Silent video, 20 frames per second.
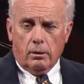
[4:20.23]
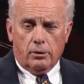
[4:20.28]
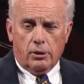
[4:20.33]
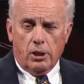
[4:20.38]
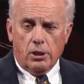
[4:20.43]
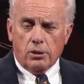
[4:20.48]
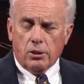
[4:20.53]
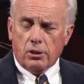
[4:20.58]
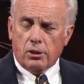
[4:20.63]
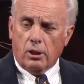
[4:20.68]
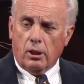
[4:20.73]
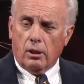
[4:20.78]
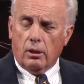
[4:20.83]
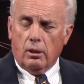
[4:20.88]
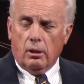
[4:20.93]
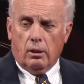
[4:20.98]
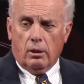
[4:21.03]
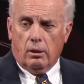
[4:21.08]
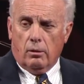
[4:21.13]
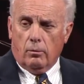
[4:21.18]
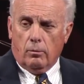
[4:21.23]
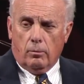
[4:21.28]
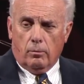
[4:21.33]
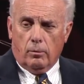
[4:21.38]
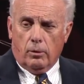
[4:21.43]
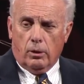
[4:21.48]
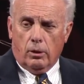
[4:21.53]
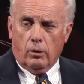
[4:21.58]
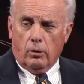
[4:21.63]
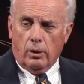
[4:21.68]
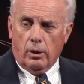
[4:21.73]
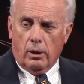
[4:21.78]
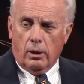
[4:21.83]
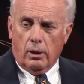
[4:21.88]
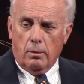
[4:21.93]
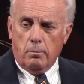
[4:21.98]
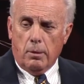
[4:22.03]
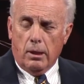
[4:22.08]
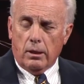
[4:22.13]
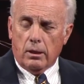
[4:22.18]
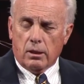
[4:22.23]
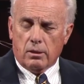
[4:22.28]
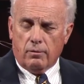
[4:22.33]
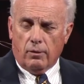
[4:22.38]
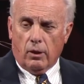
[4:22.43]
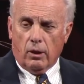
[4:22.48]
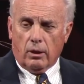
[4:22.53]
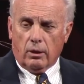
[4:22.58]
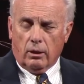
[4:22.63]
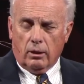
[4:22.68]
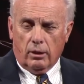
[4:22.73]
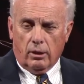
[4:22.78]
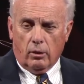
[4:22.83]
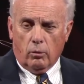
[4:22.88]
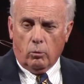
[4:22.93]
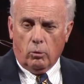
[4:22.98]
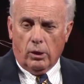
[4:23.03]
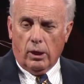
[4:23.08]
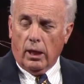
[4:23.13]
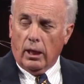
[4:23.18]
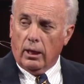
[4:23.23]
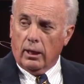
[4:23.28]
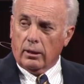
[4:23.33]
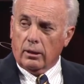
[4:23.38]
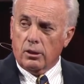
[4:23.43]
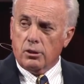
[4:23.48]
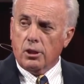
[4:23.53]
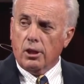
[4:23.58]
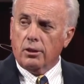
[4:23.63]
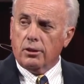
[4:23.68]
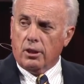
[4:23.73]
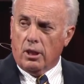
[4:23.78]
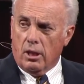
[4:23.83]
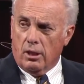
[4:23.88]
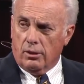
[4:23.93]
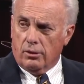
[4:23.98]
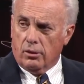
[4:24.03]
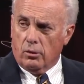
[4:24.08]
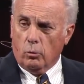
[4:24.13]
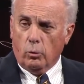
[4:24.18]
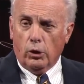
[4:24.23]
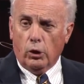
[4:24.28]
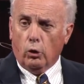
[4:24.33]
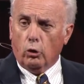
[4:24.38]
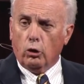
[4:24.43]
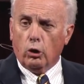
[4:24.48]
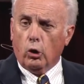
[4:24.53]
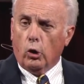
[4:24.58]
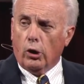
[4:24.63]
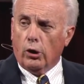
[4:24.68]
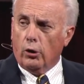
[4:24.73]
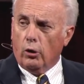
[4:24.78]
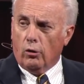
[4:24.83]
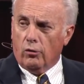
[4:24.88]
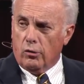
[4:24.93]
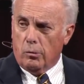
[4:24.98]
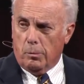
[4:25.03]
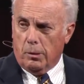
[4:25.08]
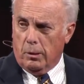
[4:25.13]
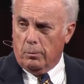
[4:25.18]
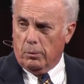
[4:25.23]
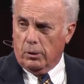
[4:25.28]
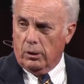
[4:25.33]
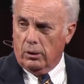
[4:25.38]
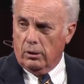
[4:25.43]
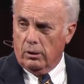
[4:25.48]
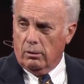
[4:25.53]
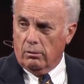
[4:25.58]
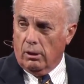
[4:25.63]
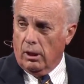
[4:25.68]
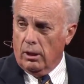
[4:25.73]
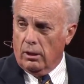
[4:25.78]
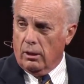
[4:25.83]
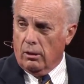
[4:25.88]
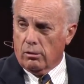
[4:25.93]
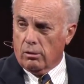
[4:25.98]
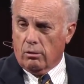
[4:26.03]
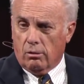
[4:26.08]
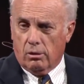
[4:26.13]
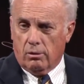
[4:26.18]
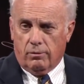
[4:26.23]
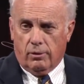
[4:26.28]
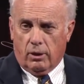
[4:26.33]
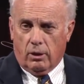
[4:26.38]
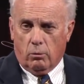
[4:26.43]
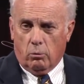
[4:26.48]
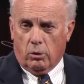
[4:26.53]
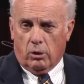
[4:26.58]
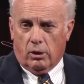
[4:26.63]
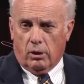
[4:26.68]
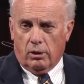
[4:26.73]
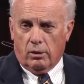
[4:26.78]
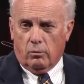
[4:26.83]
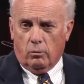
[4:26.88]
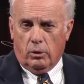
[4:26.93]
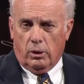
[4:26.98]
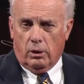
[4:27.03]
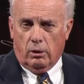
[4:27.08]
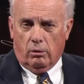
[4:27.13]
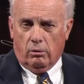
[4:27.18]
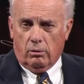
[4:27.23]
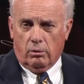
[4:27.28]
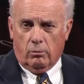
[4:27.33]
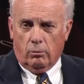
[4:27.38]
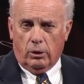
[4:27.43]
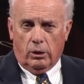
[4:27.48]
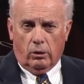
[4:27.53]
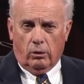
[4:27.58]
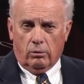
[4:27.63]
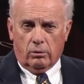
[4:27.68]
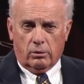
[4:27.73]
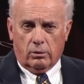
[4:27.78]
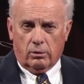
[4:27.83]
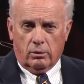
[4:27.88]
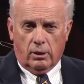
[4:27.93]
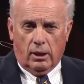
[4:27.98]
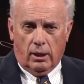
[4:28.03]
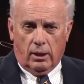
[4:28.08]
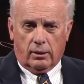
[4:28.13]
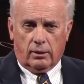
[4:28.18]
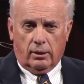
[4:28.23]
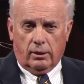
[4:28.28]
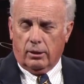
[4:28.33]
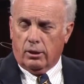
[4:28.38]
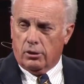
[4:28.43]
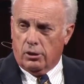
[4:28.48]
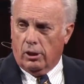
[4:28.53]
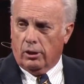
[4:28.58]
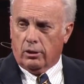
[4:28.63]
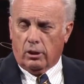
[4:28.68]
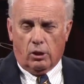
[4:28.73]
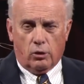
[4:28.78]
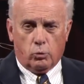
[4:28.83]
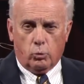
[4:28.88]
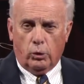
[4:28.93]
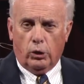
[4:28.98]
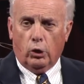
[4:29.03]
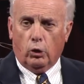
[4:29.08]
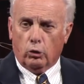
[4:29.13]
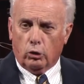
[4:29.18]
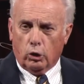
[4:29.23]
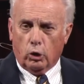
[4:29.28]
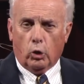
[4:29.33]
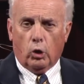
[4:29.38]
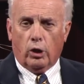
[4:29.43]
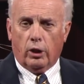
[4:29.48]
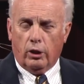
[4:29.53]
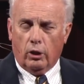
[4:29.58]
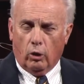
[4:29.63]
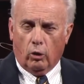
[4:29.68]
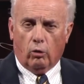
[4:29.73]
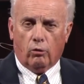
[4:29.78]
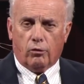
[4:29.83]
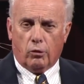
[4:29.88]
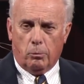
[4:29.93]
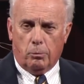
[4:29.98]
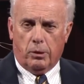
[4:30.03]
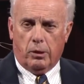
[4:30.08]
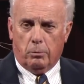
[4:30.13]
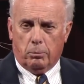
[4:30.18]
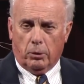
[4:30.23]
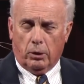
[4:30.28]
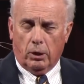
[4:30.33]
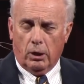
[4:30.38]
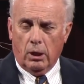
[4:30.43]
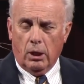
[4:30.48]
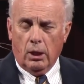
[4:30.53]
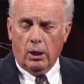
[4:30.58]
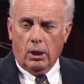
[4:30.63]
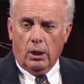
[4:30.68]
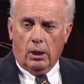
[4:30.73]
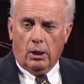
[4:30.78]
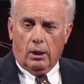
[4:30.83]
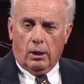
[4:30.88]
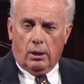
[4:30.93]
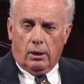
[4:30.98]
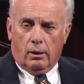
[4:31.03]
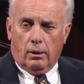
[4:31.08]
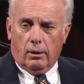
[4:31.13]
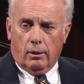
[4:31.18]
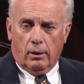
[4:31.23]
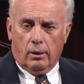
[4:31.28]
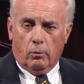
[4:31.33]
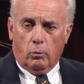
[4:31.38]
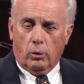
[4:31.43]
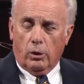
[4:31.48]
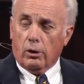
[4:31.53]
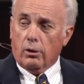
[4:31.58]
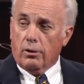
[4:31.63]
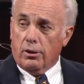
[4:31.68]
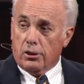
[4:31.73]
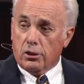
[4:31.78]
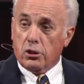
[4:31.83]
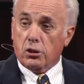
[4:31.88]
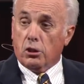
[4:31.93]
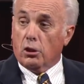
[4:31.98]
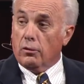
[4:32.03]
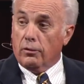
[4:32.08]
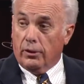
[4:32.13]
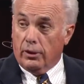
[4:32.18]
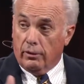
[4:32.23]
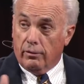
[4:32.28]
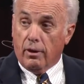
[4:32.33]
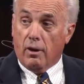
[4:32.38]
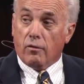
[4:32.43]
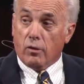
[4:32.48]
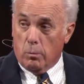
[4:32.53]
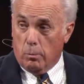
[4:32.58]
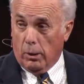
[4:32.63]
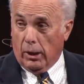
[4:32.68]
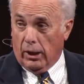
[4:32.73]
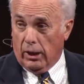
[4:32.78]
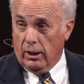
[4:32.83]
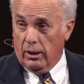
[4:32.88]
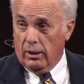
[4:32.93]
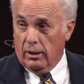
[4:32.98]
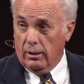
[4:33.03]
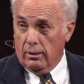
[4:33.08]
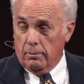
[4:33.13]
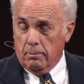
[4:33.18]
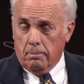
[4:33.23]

Jesus said, uh, you know, he made this very clear. We're not like the Gentiles. We don't lord it over people, right? Those are his very words. We don't. We don't act like the Gentiles. We don't lord it over people. Uh, we're the servant of everybody.